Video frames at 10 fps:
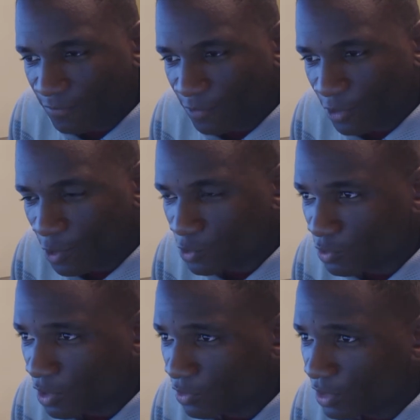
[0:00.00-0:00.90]
For those
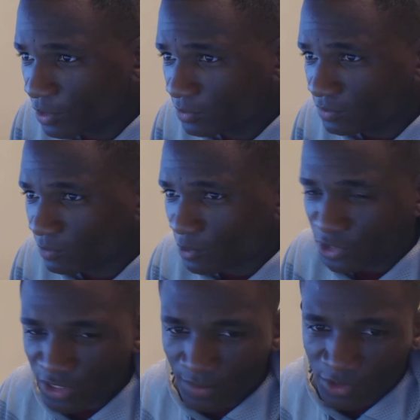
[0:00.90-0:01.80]
who don't know,
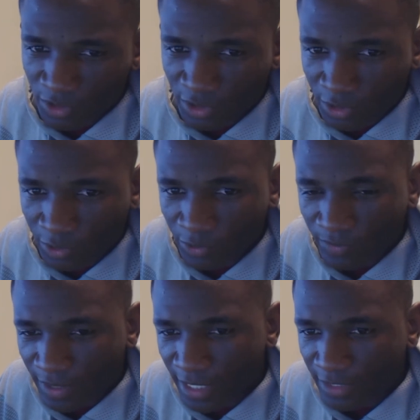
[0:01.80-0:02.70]
which I'm sure you do,
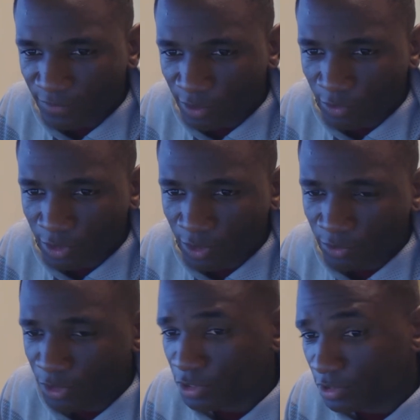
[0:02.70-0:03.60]
and if you don't know,
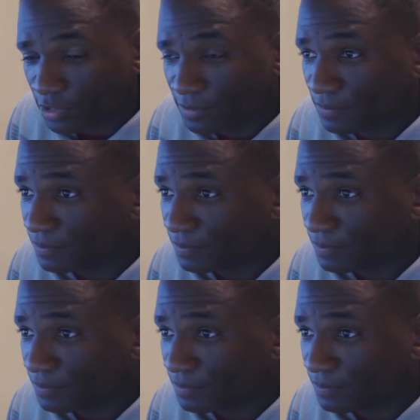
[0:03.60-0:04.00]
you should,